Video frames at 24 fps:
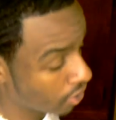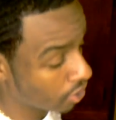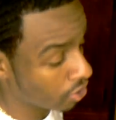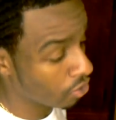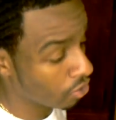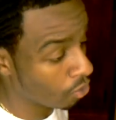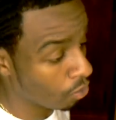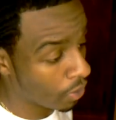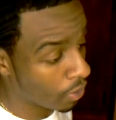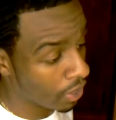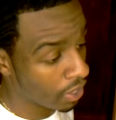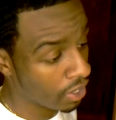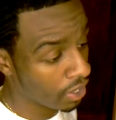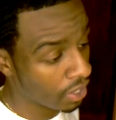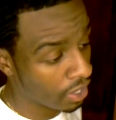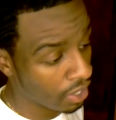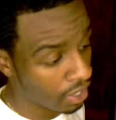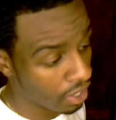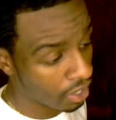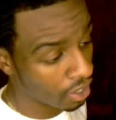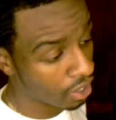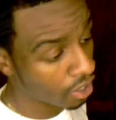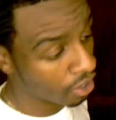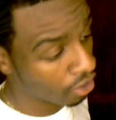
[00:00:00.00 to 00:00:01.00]
the way your
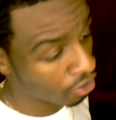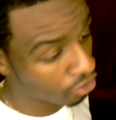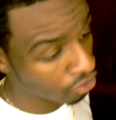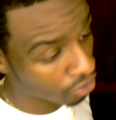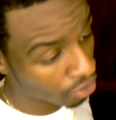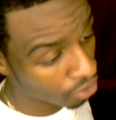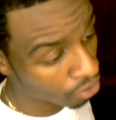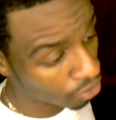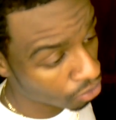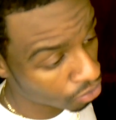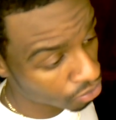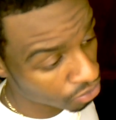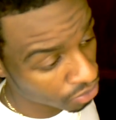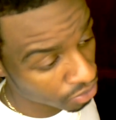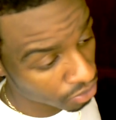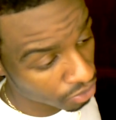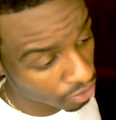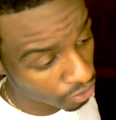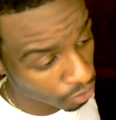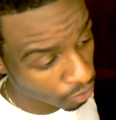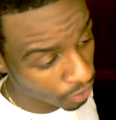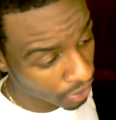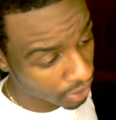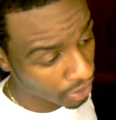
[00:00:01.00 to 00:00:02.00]
hair grows,
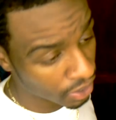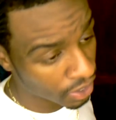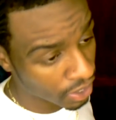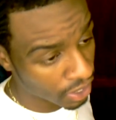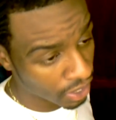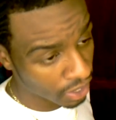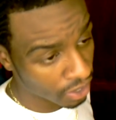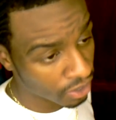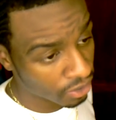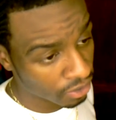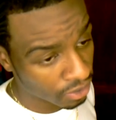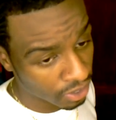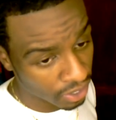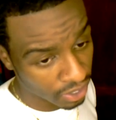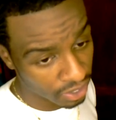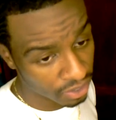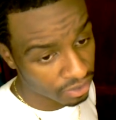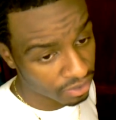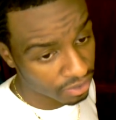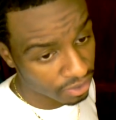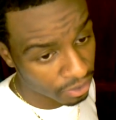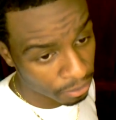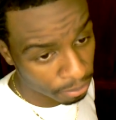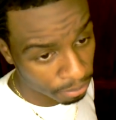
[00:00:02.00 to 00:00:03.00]
the way your hair
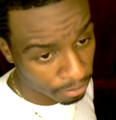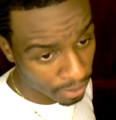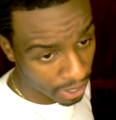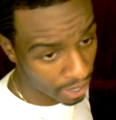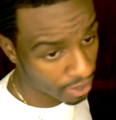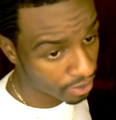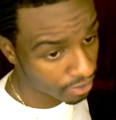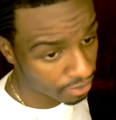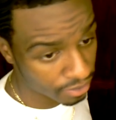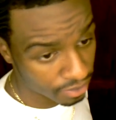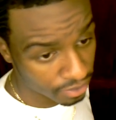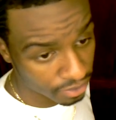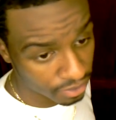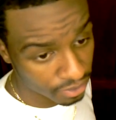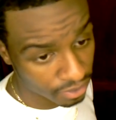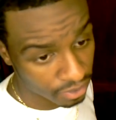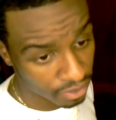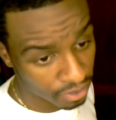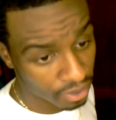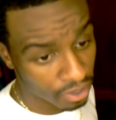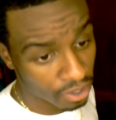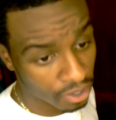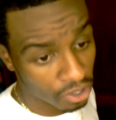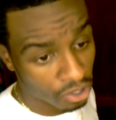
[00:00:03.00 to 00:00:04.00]
lays the best.
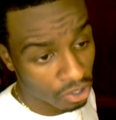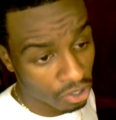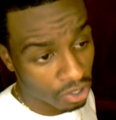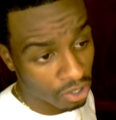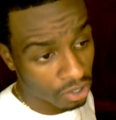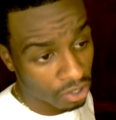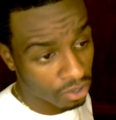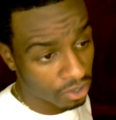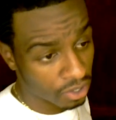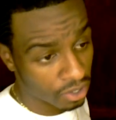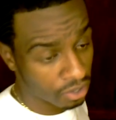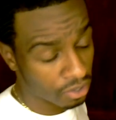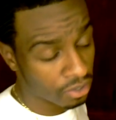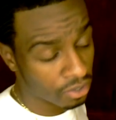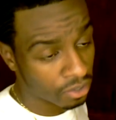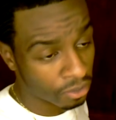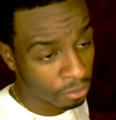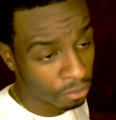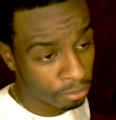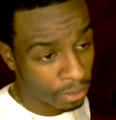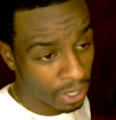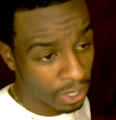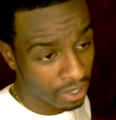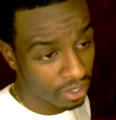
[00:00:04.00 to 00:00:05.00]
This
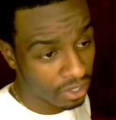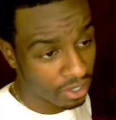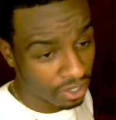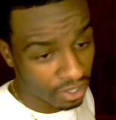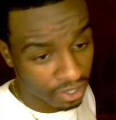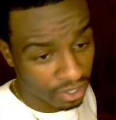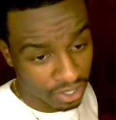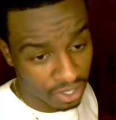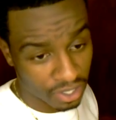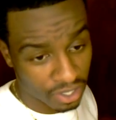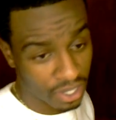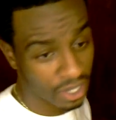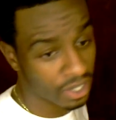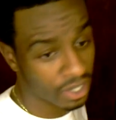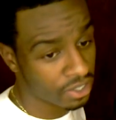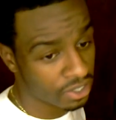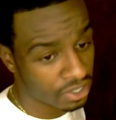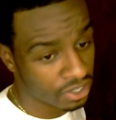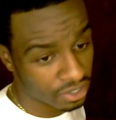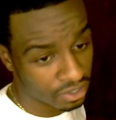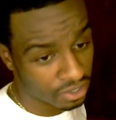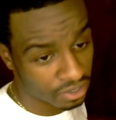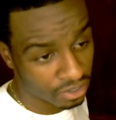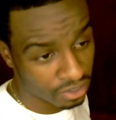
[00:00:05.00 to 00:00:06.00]
will better your
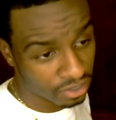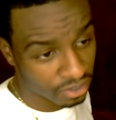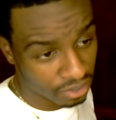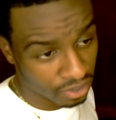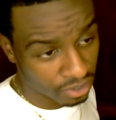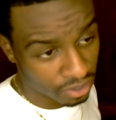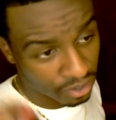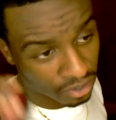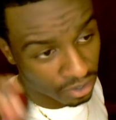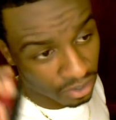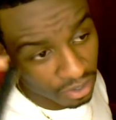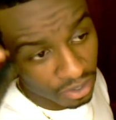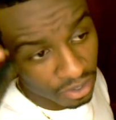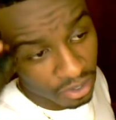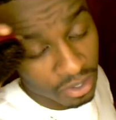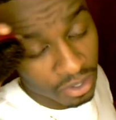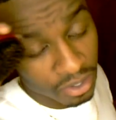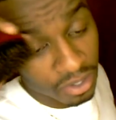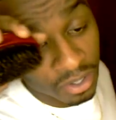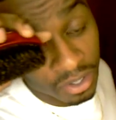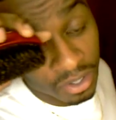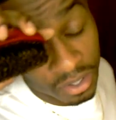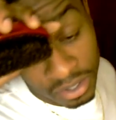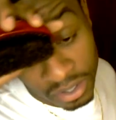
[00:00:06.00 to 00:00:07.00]
connection
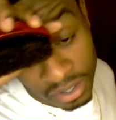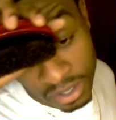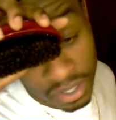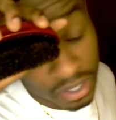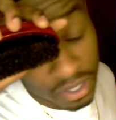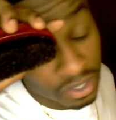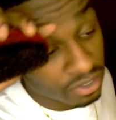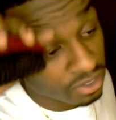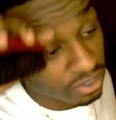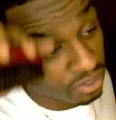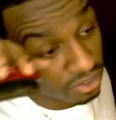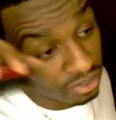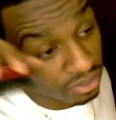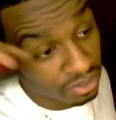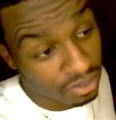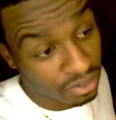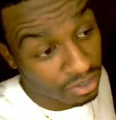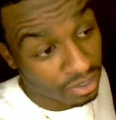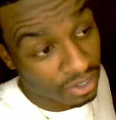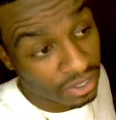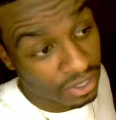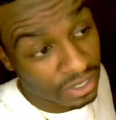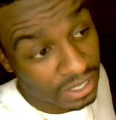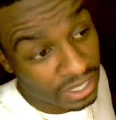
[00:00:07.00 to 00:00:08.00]
and just
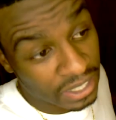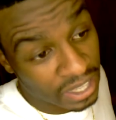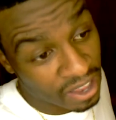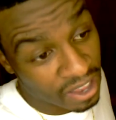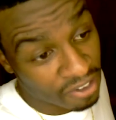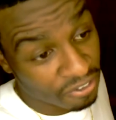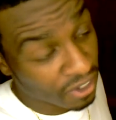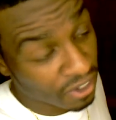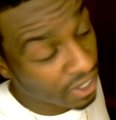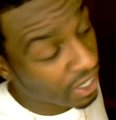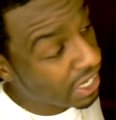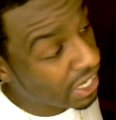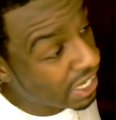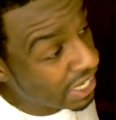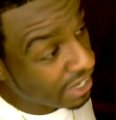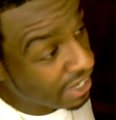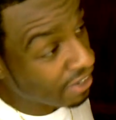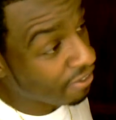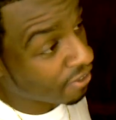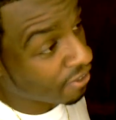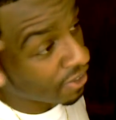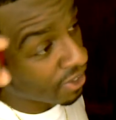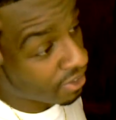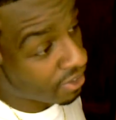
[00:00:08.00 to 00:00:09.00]
have an
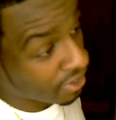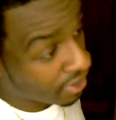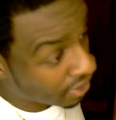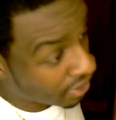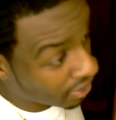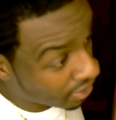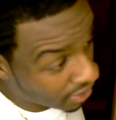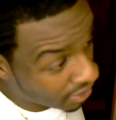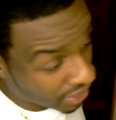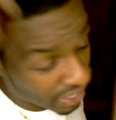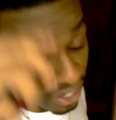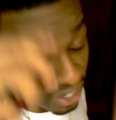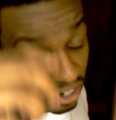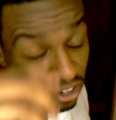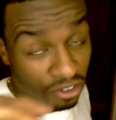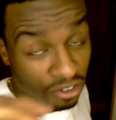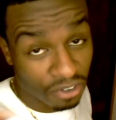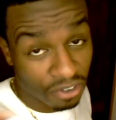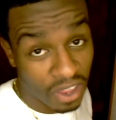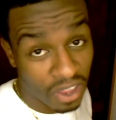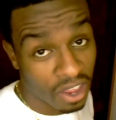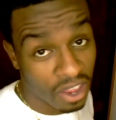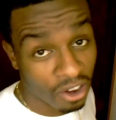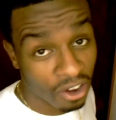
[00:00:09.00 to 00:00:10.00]
even layer of
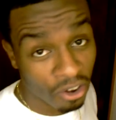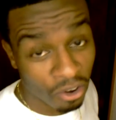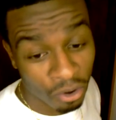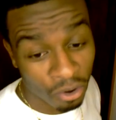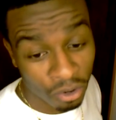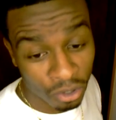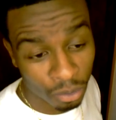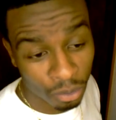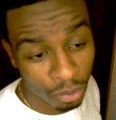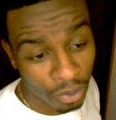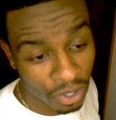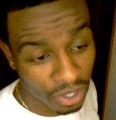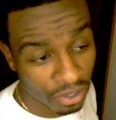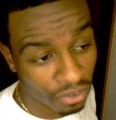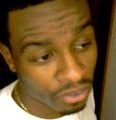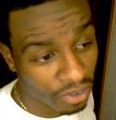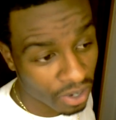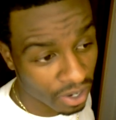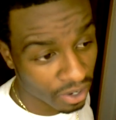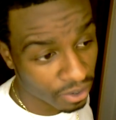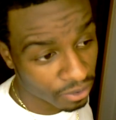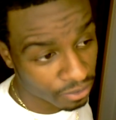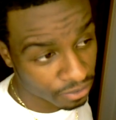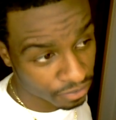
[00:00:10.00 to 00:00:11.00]
hair all the way
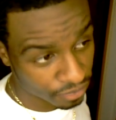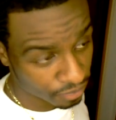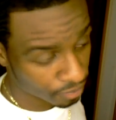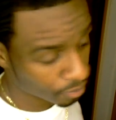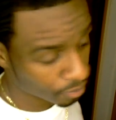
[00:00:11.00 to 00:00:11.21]
around.